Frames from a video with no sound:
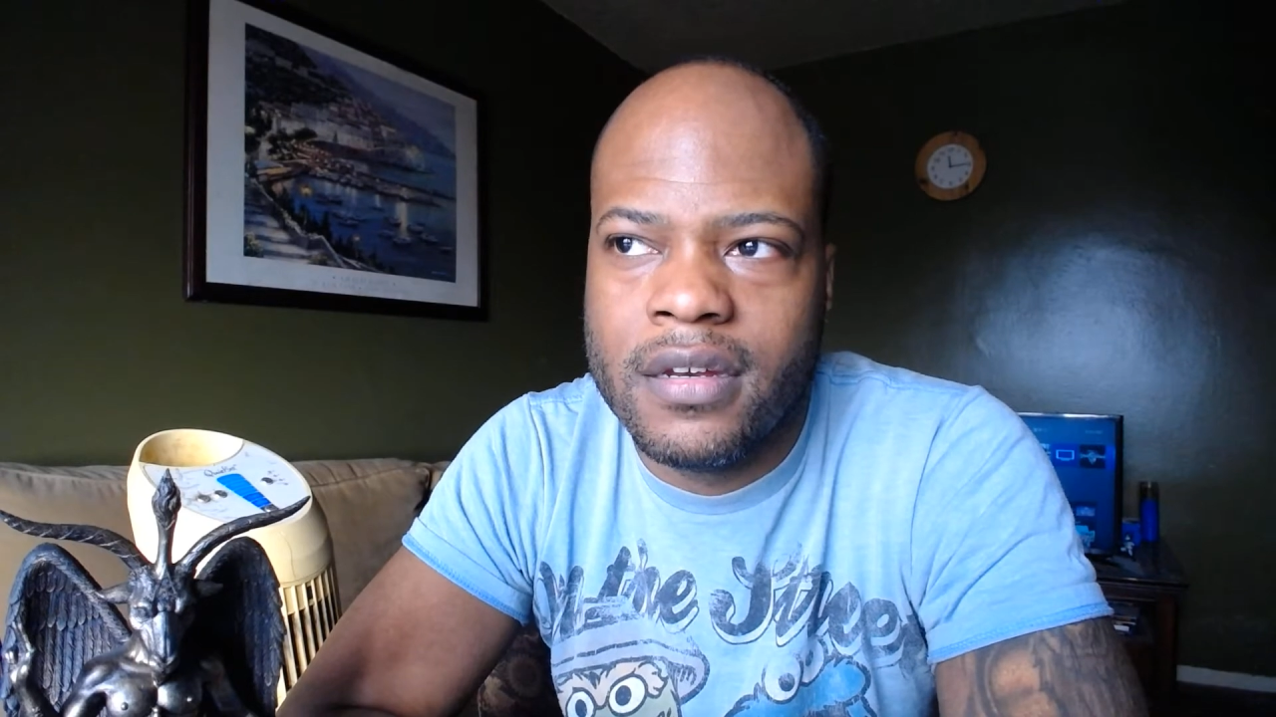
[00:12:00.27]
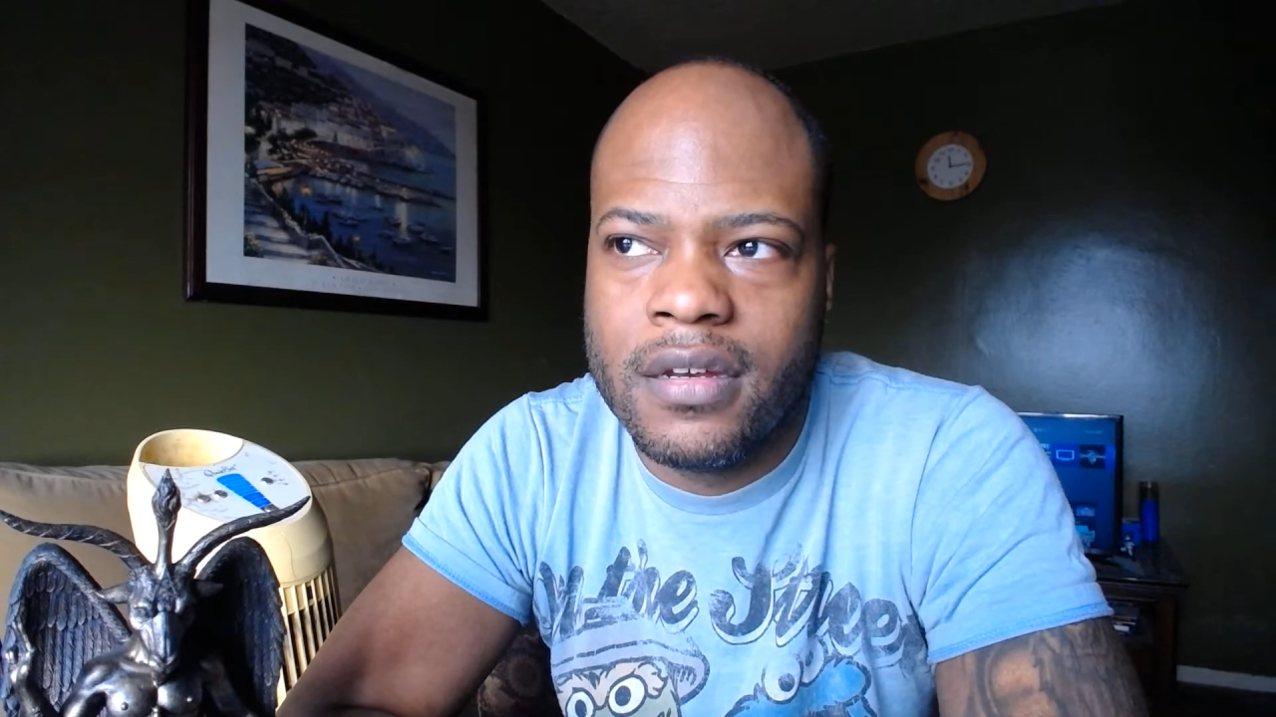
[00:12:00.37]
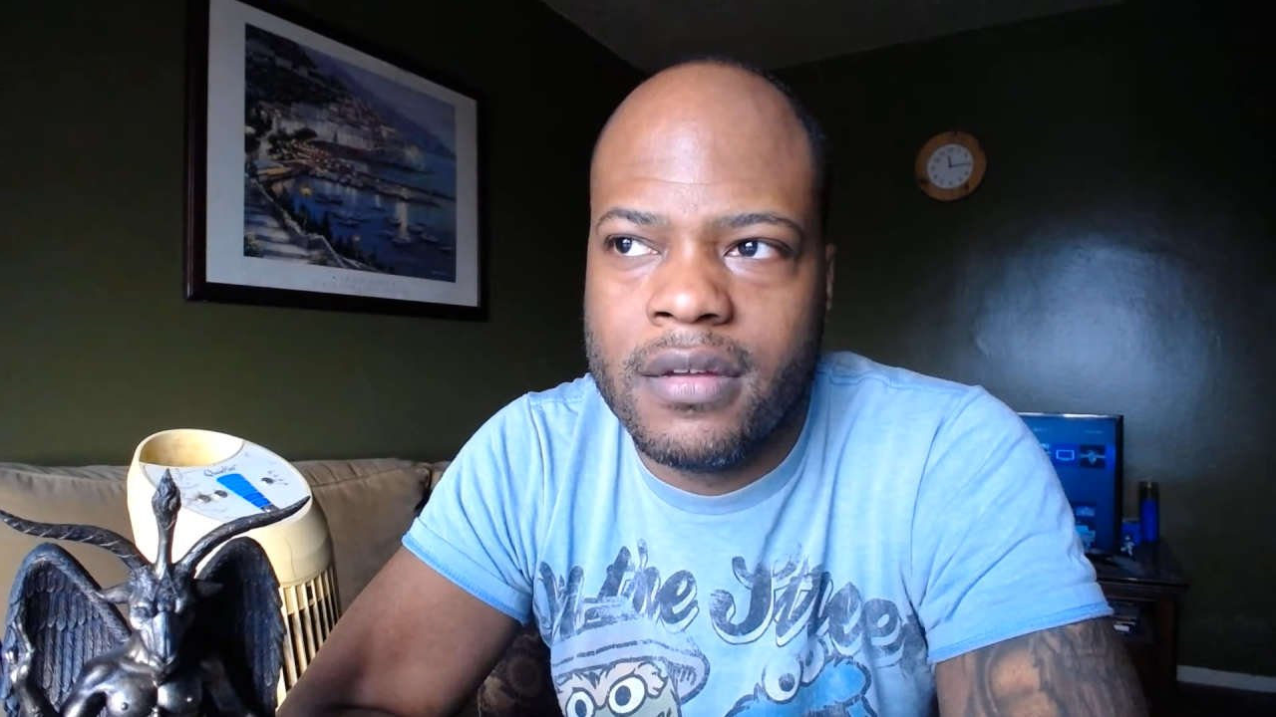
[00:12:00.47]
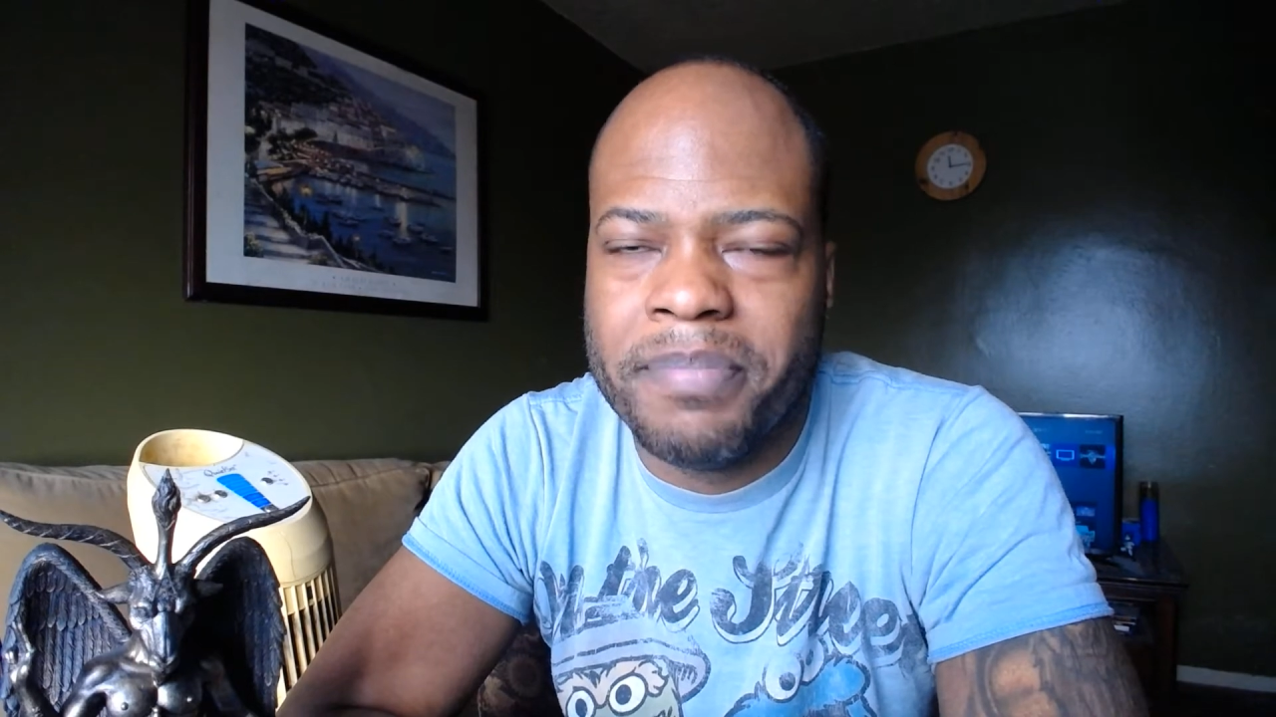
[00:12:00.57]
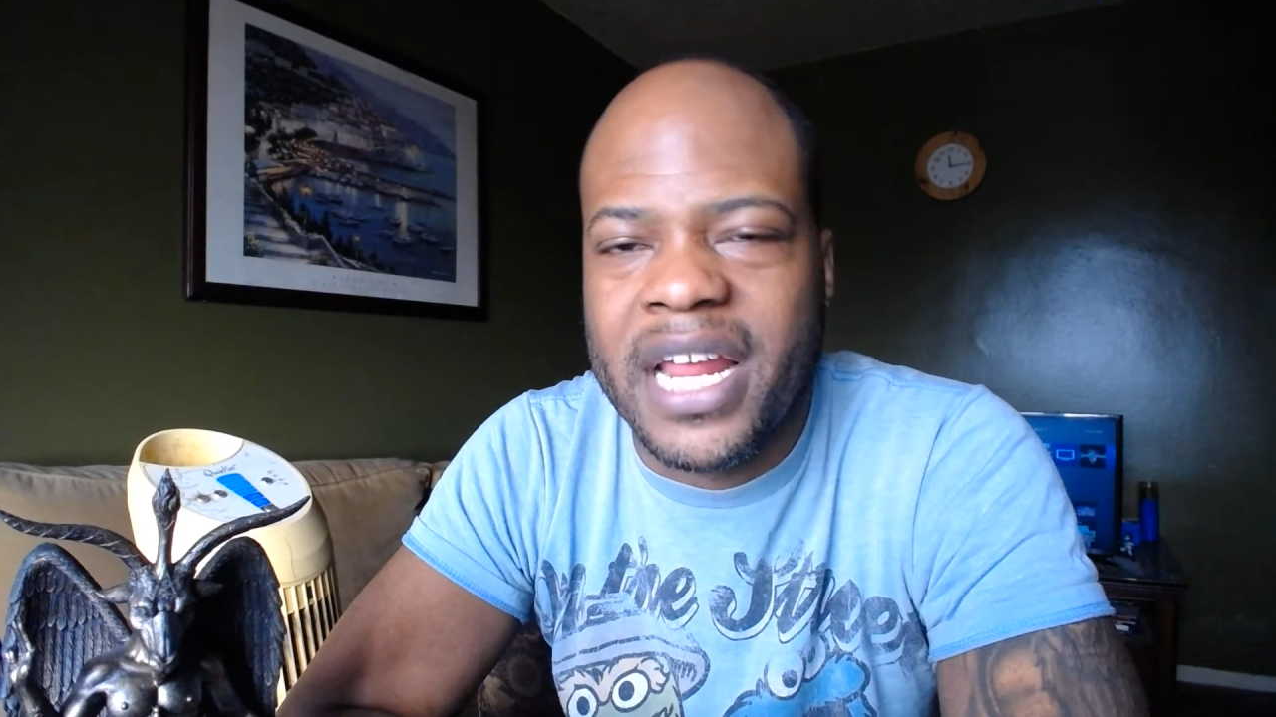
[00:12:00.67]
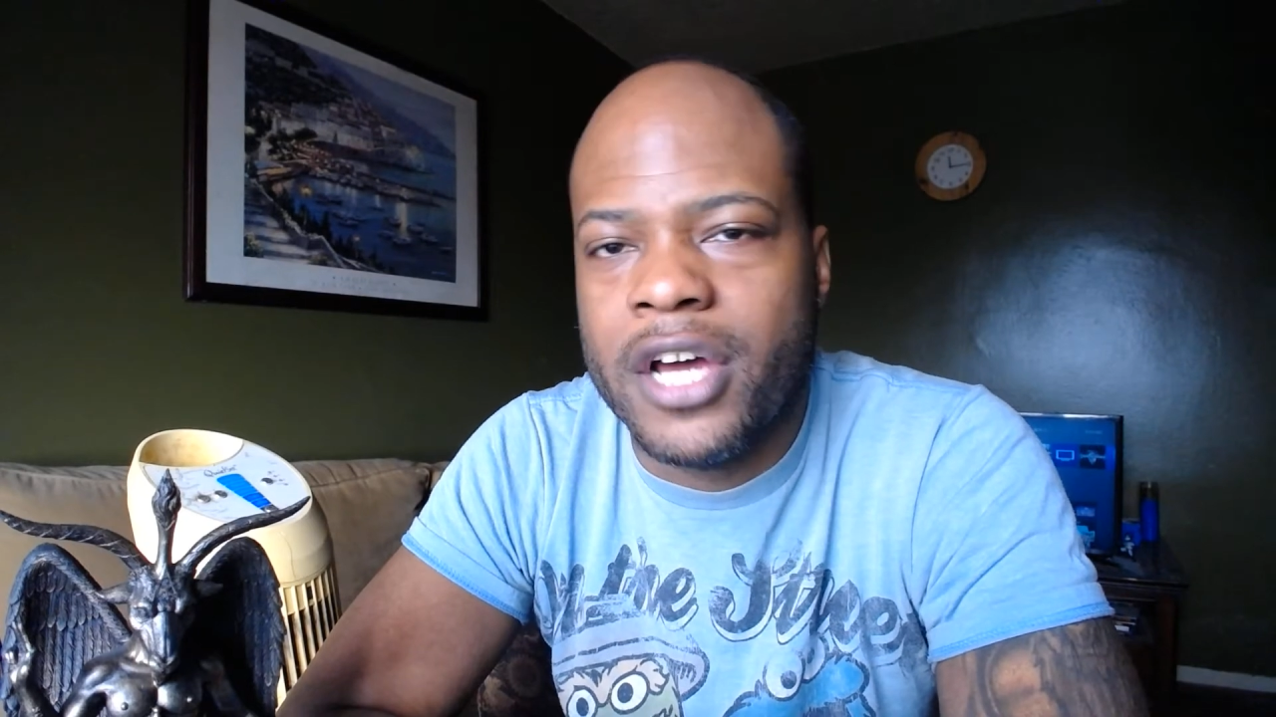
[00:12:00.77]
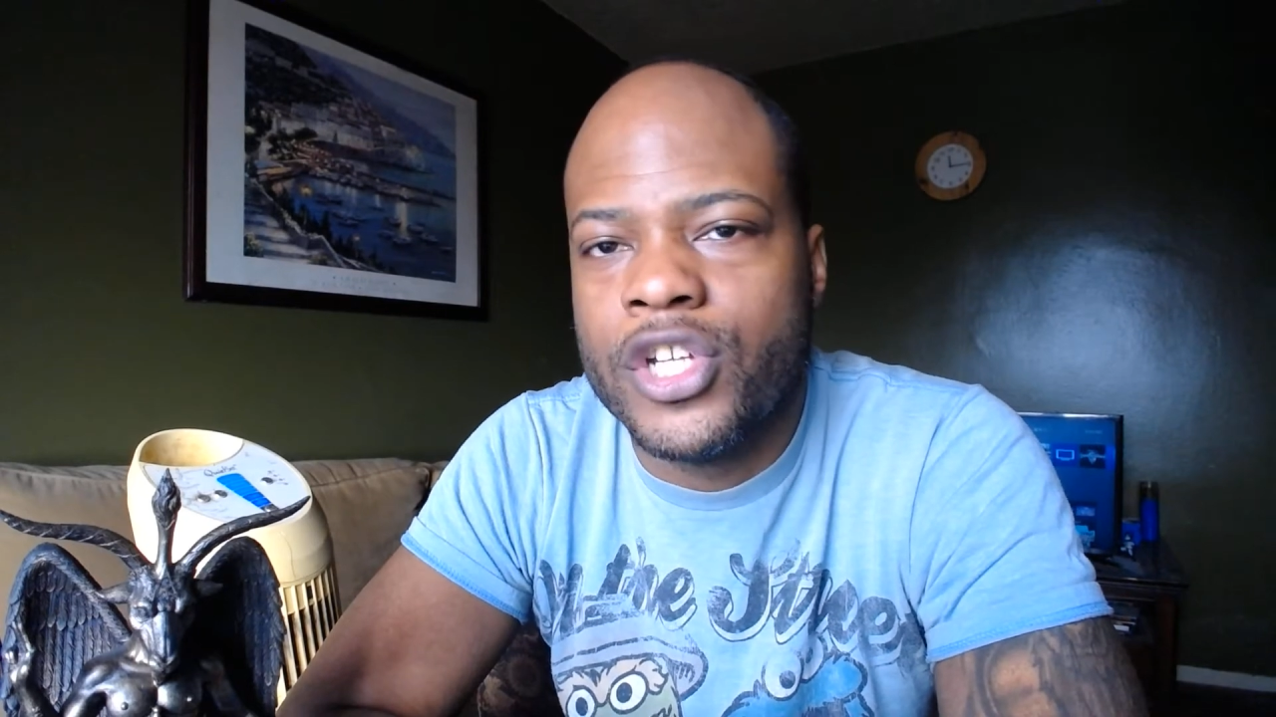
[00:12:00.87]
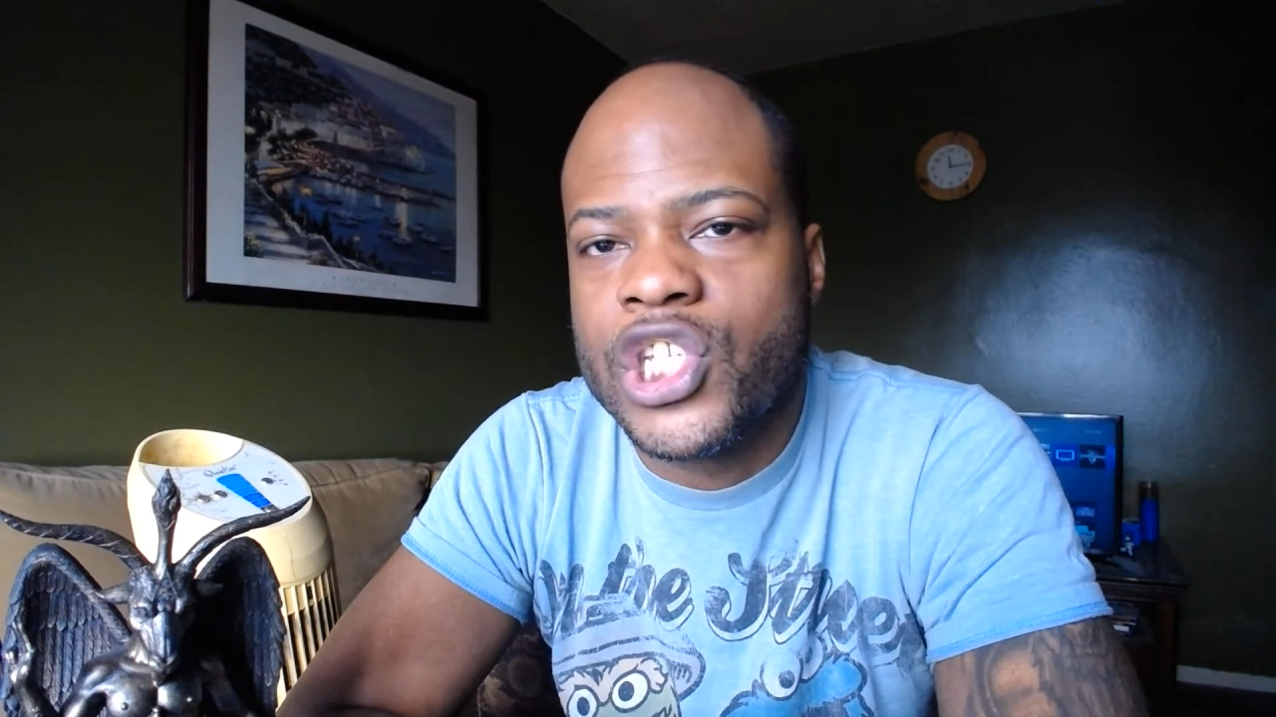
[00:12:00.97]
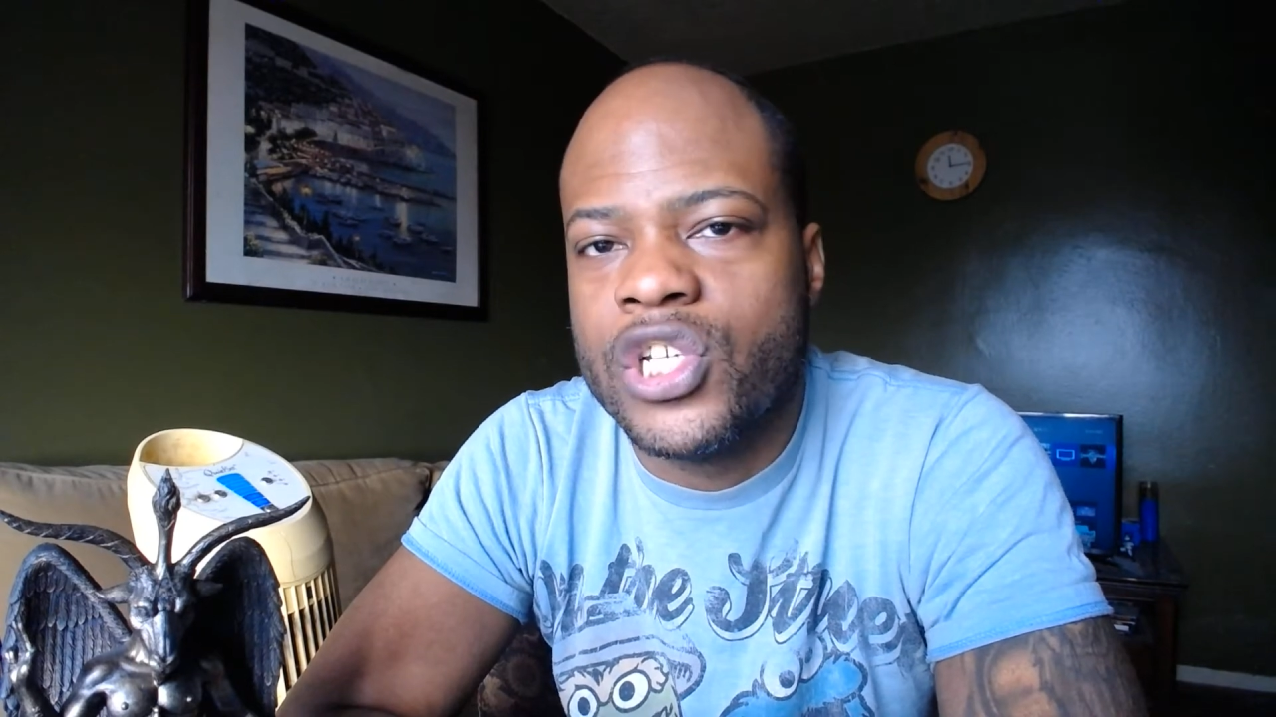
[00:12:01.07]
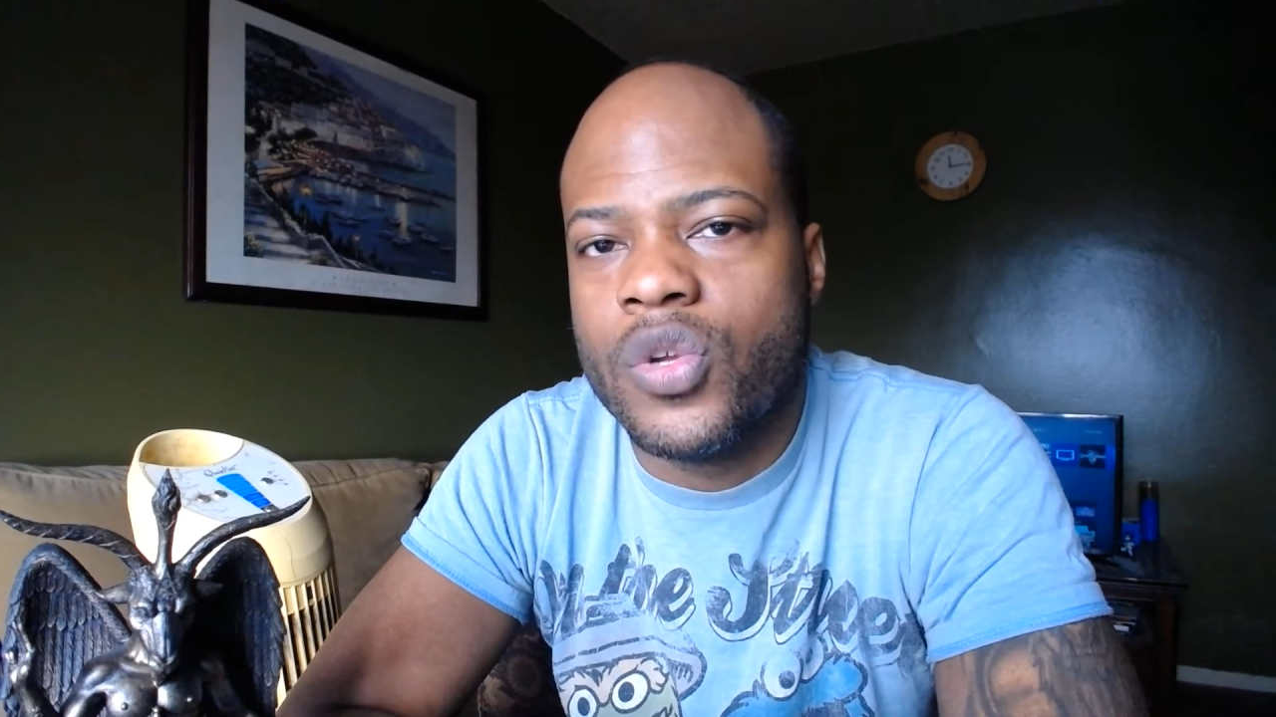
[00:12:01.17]
but I
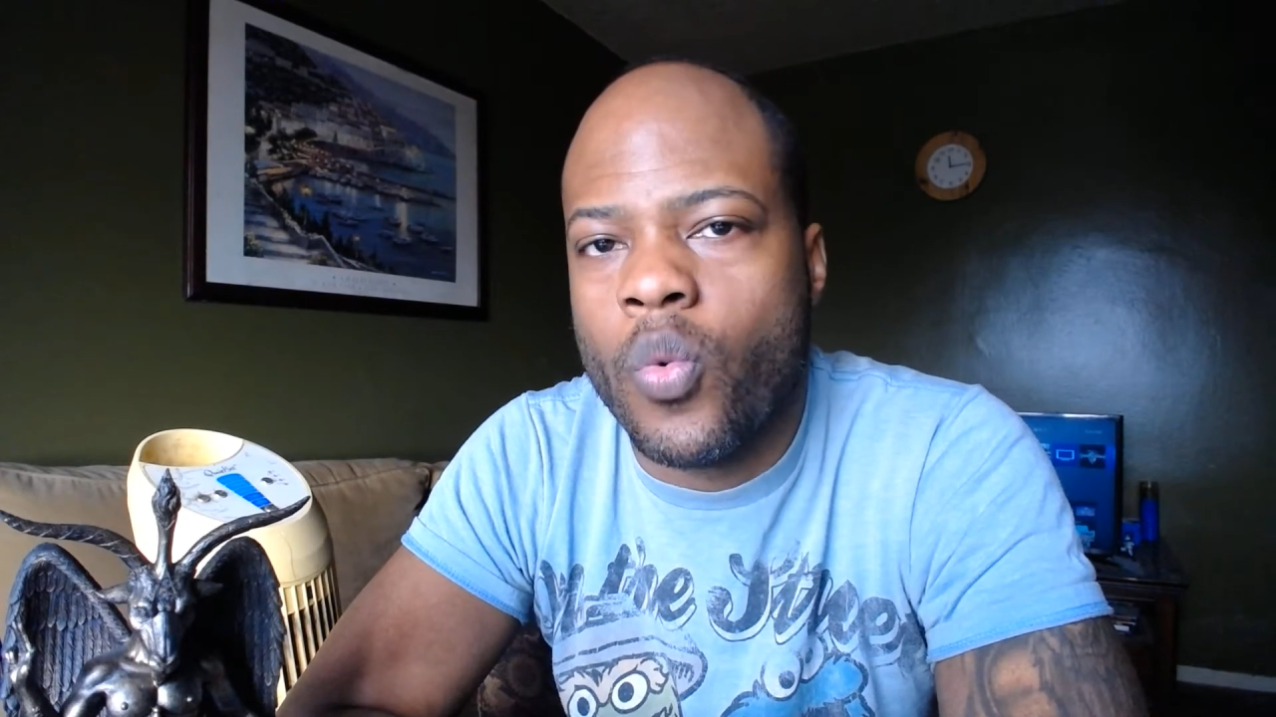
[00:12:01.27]
understood